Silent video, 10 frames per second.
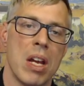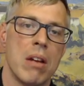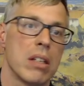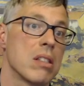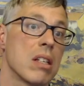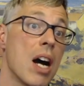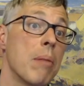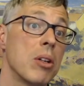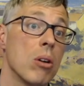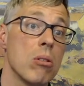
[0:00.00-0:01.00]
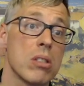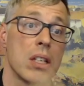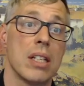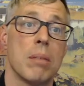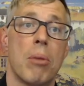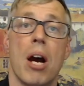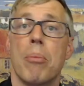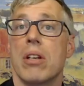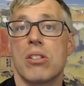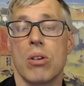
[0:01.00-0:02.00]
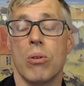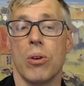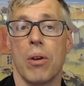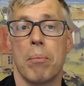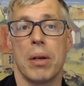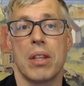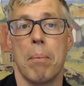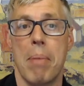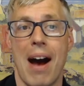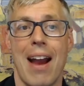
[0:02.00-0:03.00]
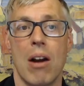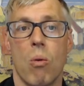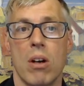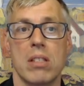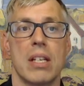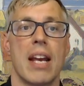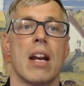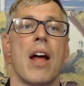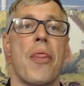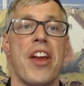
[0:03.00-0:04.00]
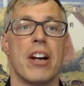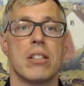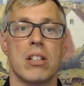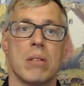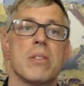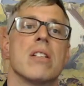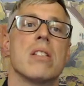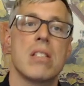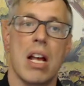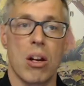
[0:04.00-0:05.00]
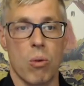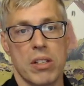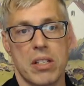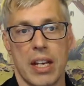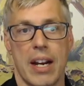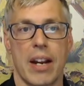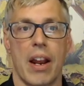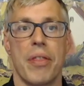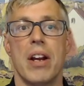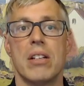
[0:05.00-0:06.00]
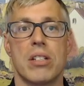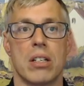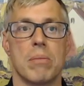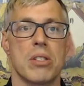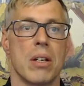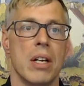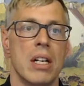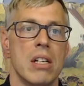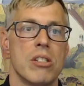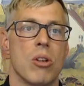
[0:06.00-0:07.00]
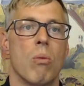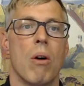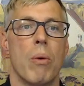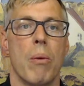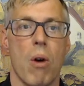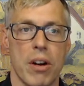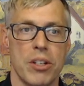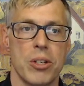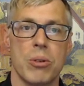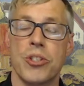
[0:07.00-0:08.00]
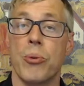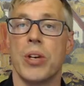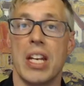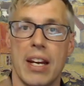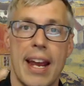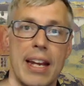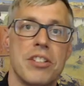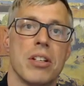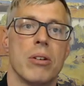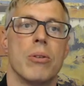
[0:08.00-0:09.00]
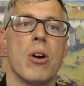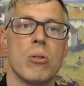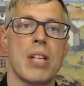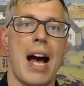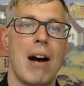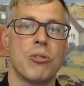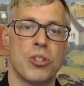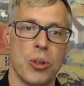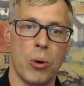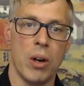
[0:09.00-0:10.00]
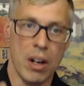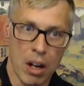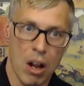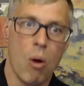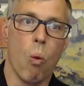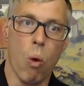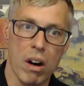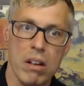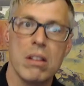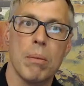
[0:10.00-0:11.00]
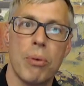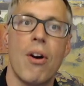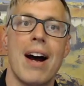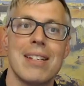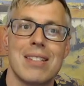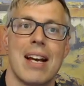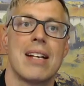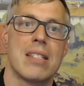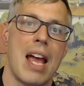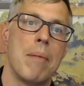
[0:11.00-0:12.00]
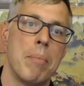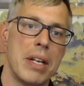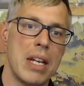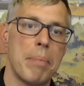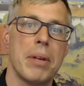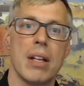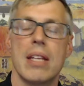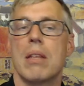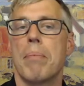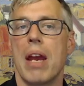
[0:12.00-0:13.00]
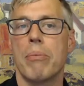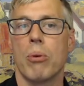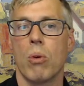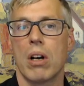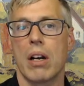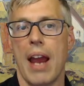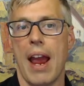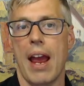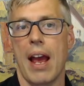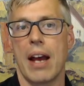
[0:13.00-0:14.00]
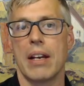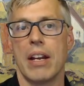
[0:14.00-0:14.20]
Because the common goal is to get the property sold, but the buyer wants to get it on their terms and the seller wants to get it on their terms. So what we want to do is you need an agent who knows how to work the process and manipulate the paperwork and